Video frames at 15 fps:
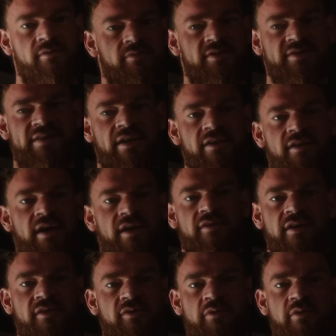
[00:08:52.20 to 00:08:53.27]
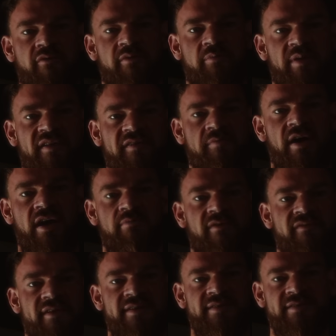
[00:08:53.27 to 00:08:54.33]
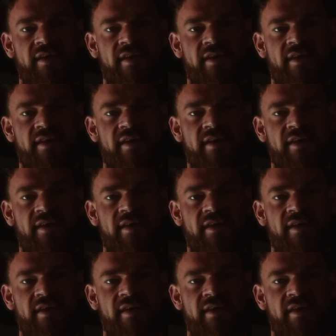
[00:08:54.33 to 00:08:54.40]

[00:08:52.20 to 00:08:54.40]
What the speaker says: What does that look like? Does that do with a big smile on my face?